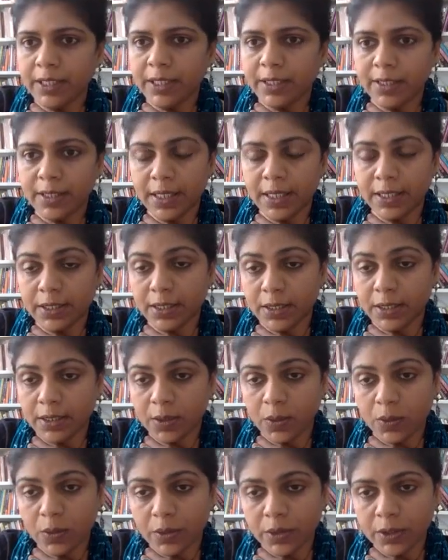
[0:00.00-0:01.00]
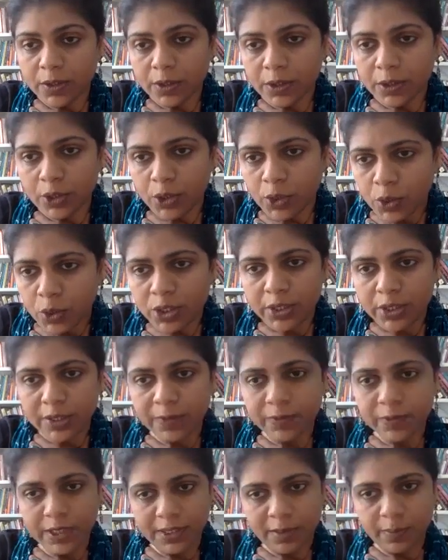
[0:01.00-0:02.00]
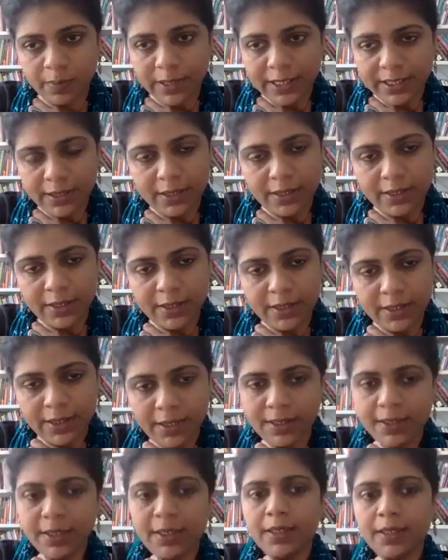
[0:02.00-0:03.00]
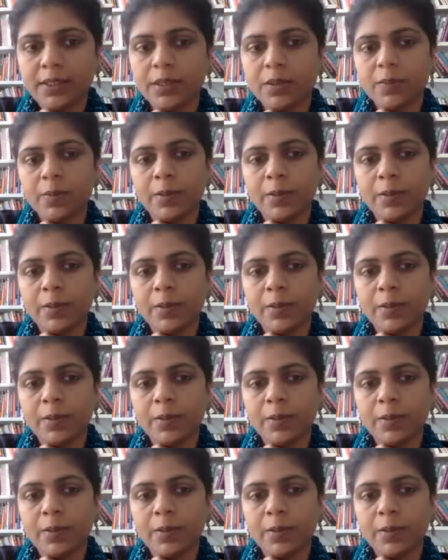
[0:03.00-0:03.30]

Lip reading: international institution, which is based in the Netherlands,